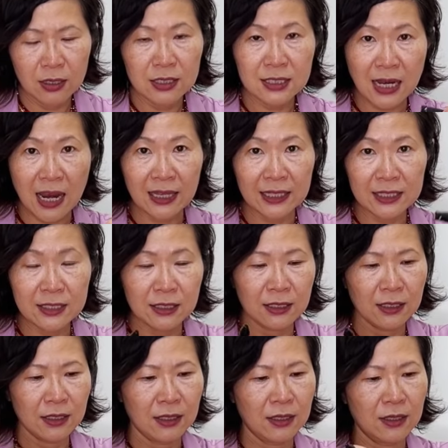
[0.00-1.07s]
stylus
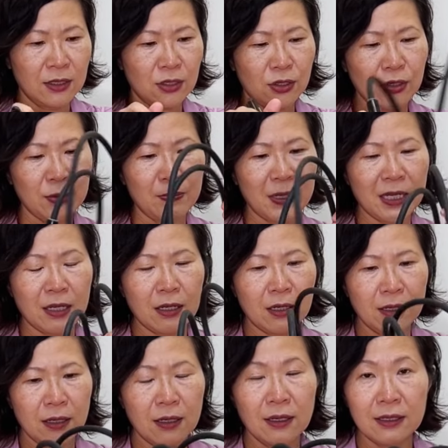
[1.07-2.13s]
could be
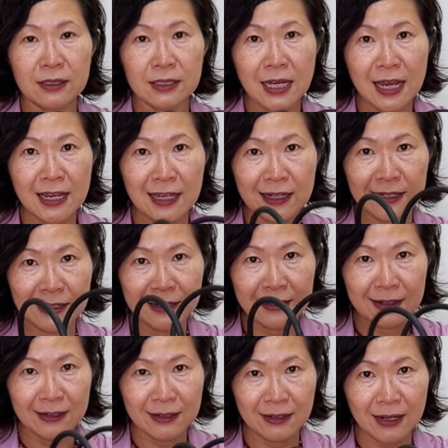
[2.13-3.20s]
taken
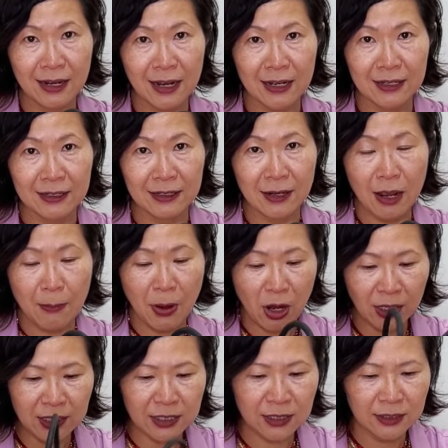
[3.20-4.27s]
and
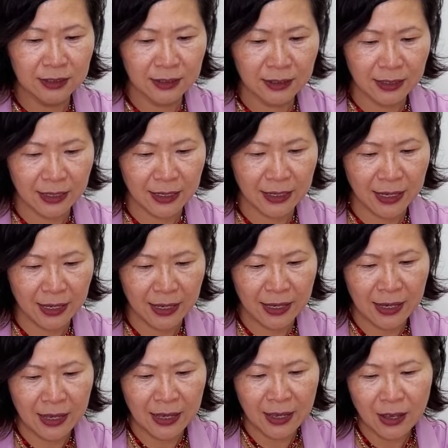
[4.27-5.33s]
apart,
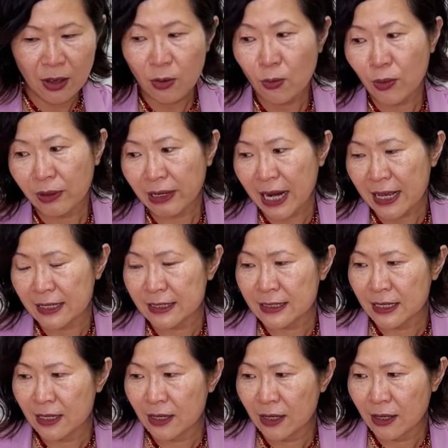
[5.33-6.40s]
whereas
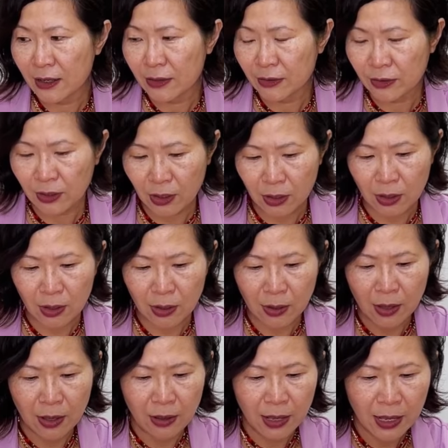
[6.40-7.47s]
the
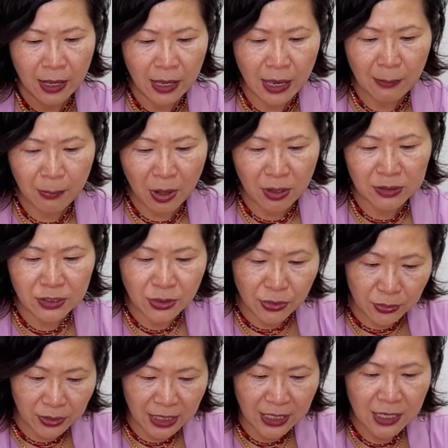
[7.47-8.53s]
mPulse
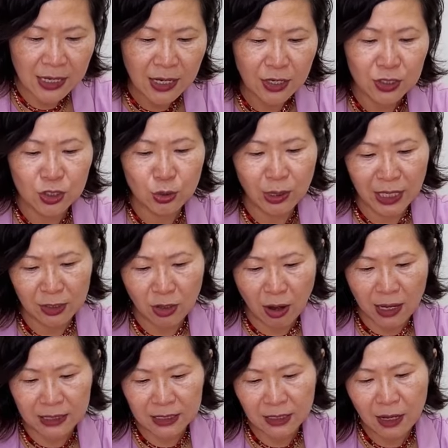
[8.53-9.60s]
30 you
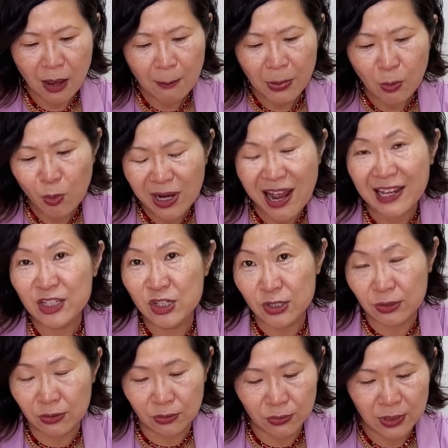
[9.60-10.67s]
cannot. But what I
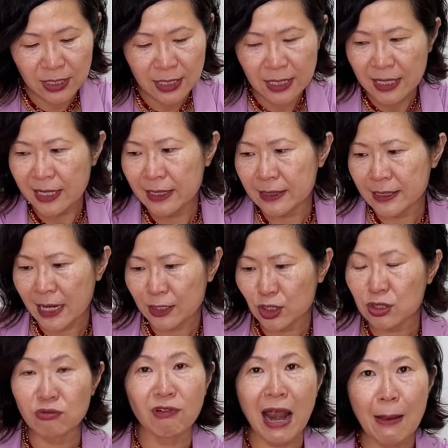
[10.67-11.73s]
do is I just